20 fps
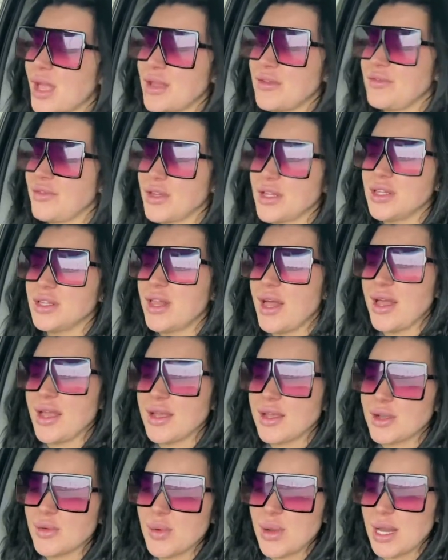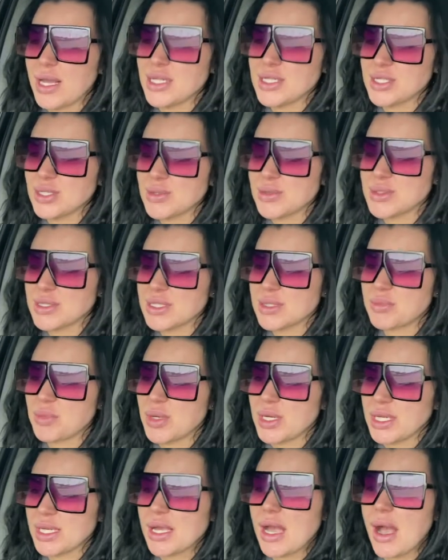feel like what I do is
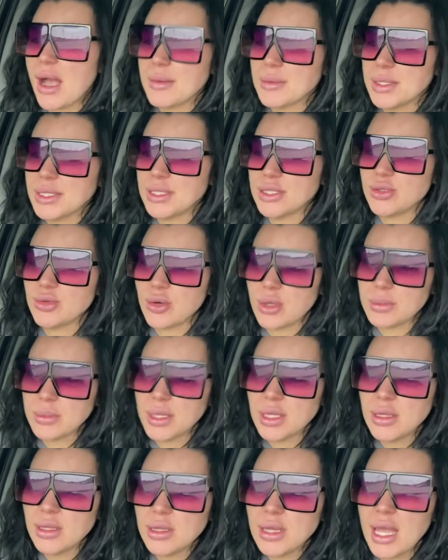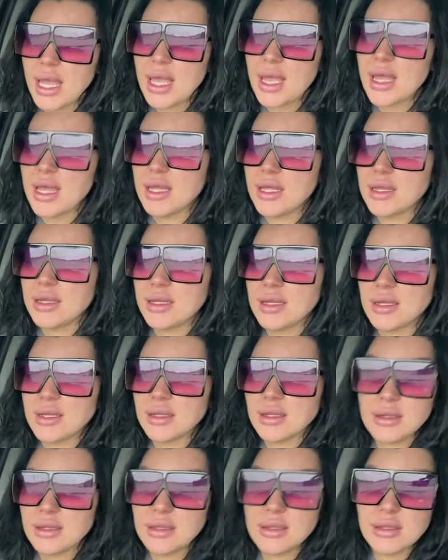pretty common and normal,
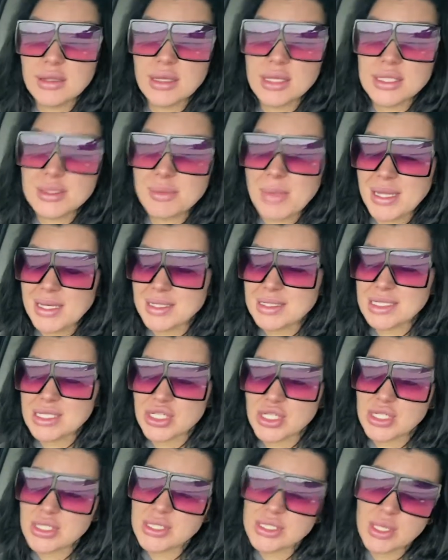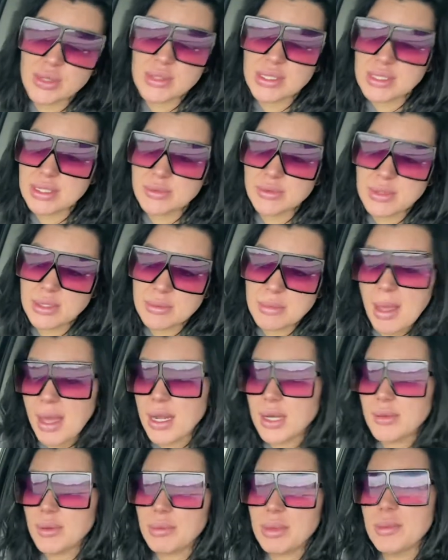and it's my decision, so it doesn't really
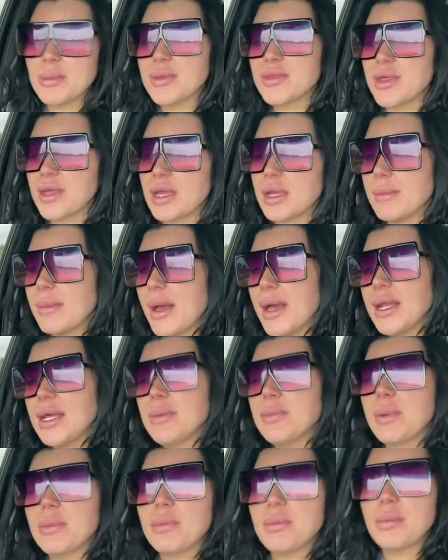matter what people think about it.